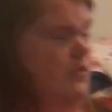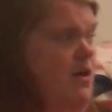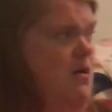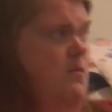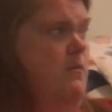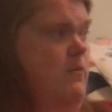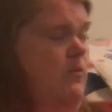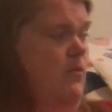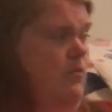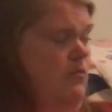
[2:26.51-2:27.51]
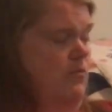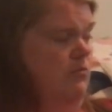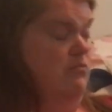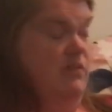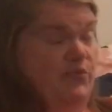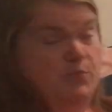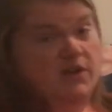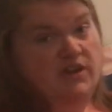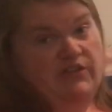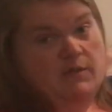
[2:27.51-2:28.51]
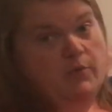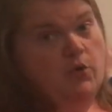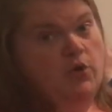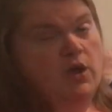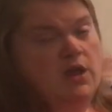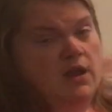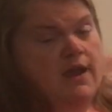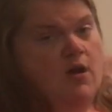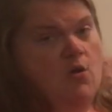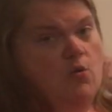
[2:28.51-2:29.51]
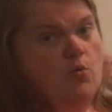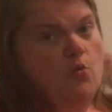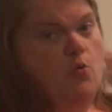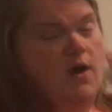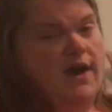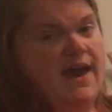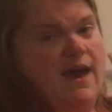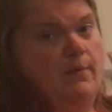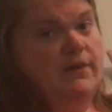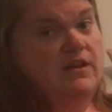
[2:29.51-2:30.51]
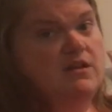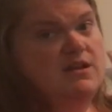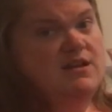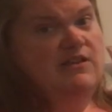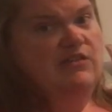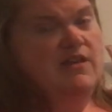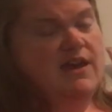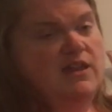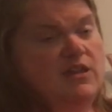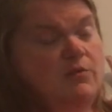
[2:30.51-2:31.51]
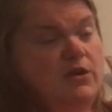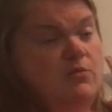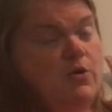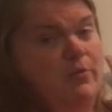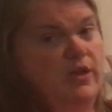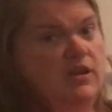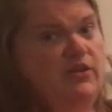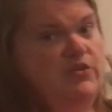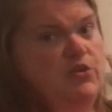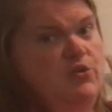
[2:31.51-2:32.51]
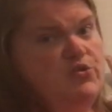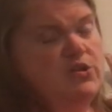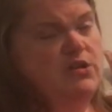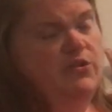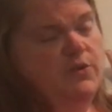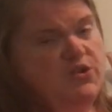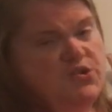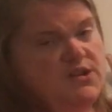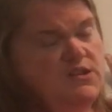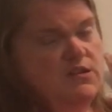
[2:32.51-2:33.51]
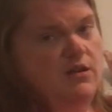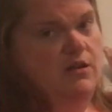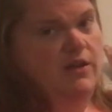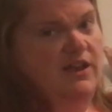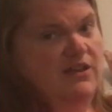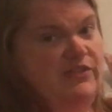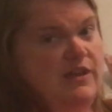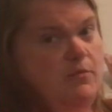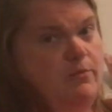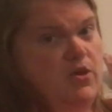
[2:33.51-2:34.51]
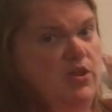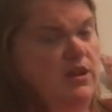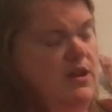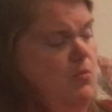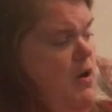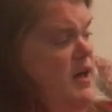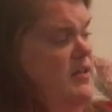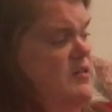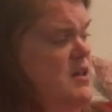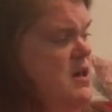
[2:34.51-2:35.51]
Um, it's pretty simple. Now, what happened is that Limited Mobility Solutions, which is, you know, like I said, Bill and Deb Weis,